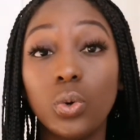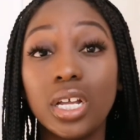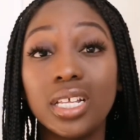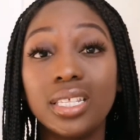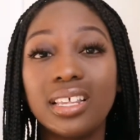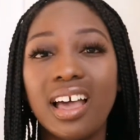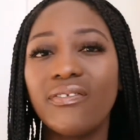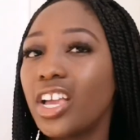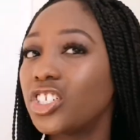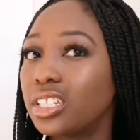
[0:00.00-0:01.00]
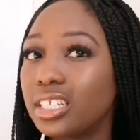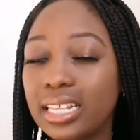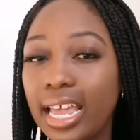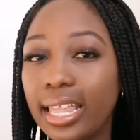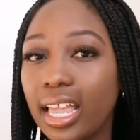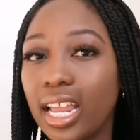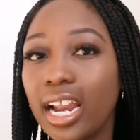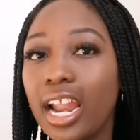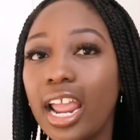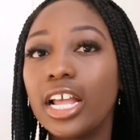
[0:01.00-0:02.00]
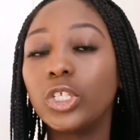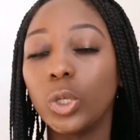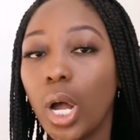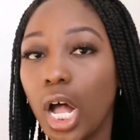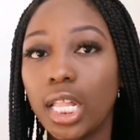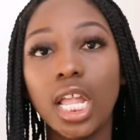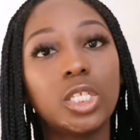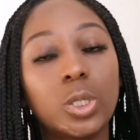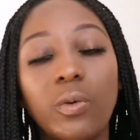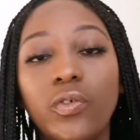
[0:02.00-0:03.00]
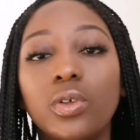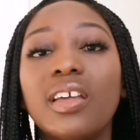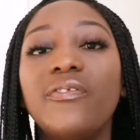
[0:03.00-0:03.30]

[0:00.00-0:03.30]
who is a fashion designer, so on and so forth.